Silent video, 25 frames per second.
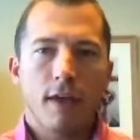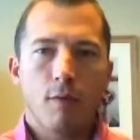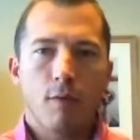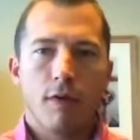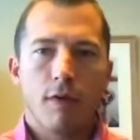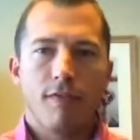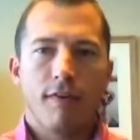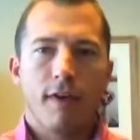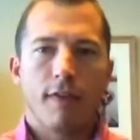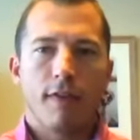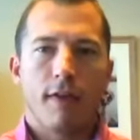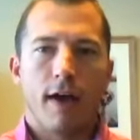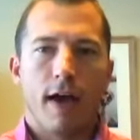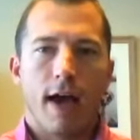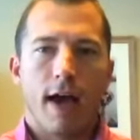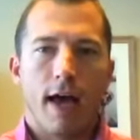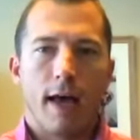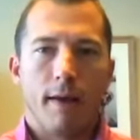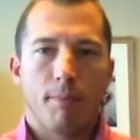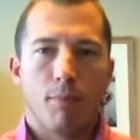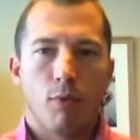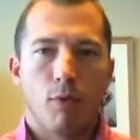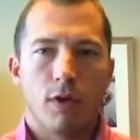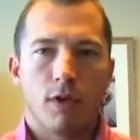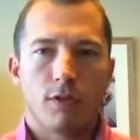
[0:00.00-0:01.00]
I think we've hit the
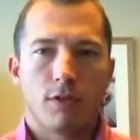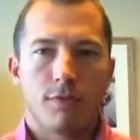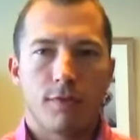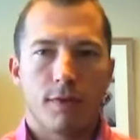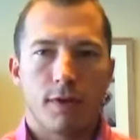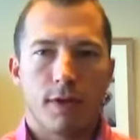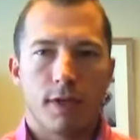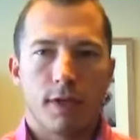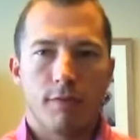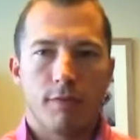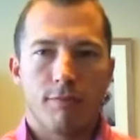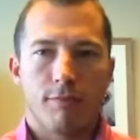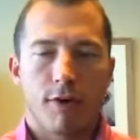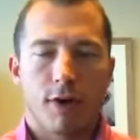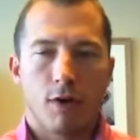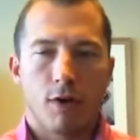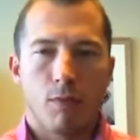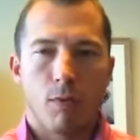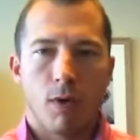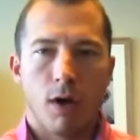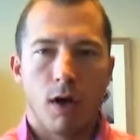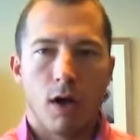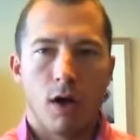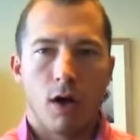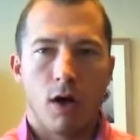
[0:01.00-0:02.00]
high points very, very
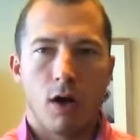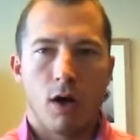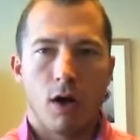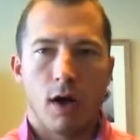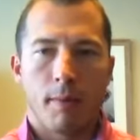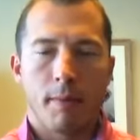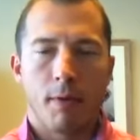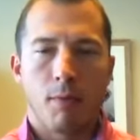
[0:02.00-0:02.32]
well.